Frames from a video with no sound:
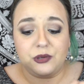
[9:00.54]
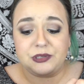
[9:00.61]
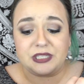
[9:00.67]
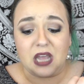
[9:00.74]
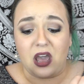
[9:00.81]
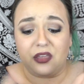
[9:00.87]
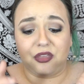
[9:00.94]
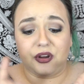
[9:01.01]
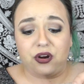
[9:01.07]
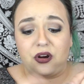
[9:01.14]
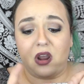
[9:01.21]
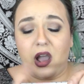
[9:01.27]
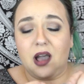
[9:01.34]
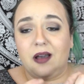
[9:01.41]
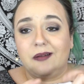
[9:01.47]
used
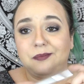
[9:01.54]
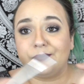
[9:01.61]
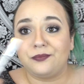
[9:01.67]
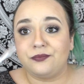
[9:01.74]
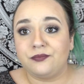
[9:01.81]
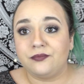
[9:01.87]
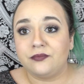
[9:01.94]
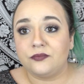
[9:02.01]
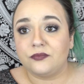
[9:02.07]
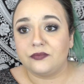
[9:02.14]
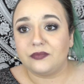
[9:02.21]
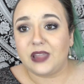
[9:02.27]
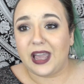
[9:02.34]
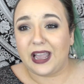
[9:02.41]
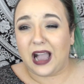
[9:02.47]
other
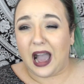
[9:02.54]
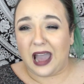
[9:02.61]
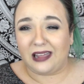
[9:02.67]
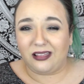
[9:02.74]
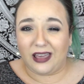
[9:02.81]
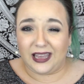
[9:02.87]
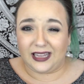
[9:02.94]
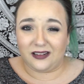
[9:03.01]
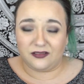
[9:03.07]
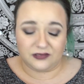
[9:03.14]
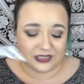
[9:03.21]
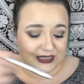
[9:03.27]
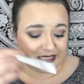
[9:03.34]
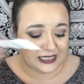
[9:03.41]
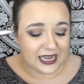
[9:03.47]
like highlight
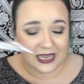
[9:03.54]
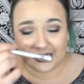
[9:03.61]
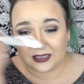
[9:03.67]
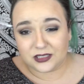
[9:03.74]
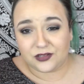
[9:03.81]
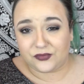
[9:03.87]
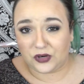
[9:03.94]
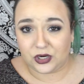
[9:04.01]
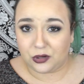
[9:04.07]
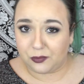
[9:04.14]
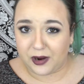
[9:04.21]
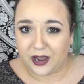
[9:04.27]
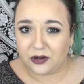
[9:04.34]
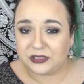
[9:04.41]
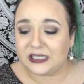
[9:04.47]
sticks for your
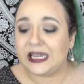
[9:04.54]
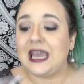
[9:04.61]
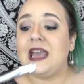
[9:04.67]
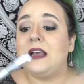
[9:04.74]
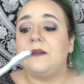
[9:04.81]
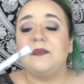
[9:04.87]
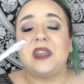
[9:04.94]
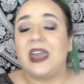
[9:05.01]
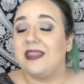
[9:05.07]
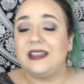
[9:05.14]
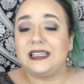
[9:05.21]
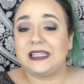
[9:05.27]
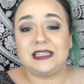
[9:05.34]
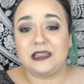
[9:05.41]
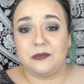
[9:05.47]
brows, and
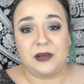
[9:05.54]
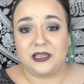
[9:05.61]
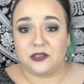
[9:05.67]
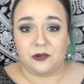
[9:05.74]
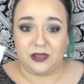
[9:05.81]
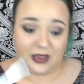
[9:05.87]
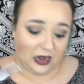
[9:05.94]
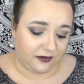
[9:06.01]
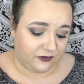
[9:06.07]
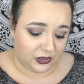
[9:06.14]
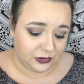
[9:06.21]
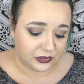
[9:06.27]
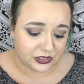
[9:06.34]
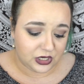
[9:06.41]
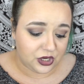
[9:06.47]
this is the best one that I've
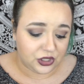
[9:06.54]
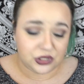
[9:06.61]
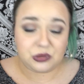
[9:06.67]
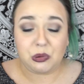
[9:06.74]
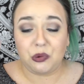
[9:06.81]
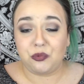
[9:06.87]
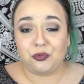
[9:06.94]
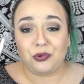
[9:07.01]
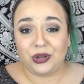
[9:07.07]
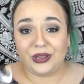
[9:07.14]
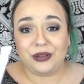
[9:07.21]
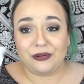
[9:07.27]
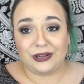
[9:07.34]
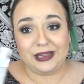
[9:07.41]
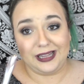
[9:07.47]
used. So I
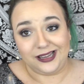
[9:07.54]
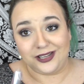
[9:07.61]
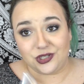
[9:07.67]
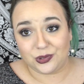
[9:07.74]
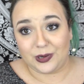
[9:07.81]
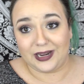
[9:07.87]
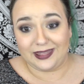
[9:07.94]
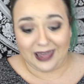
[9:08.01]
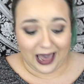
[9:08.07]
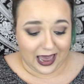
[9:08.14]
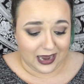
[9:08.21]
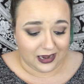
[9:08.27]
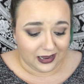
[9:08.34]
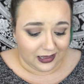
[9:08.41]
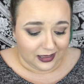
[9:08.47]
really, really enjoyed
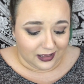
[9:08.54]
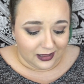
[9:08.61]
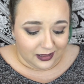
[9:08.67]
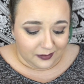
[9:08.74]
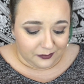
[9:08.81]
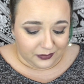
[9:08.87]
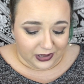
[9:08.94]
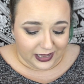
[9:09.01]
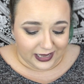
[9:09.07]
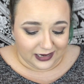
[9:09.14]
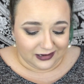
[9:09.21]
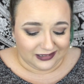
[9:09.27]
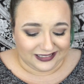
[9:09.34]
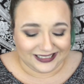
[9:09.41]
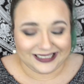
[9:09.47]
that. But